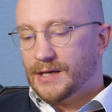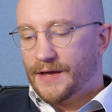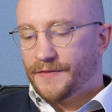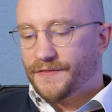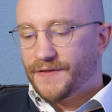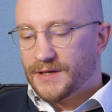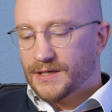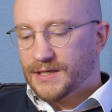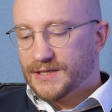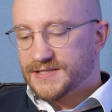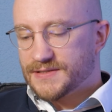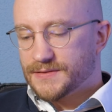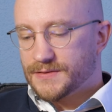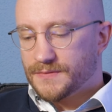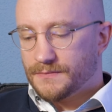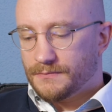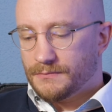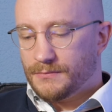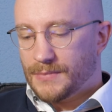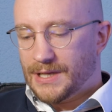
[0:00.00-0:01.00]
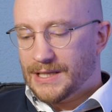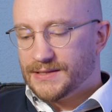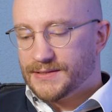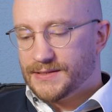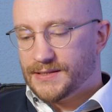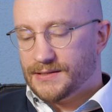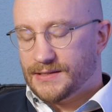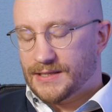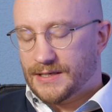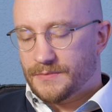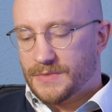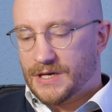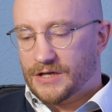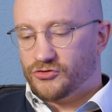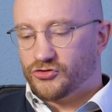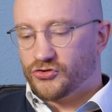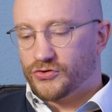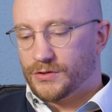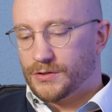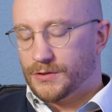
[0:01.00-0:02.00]
I think it's
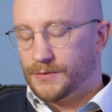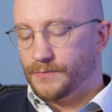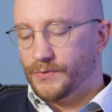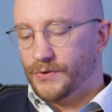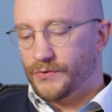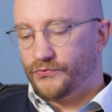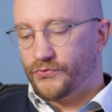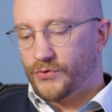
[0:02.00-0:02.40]
multidimensional.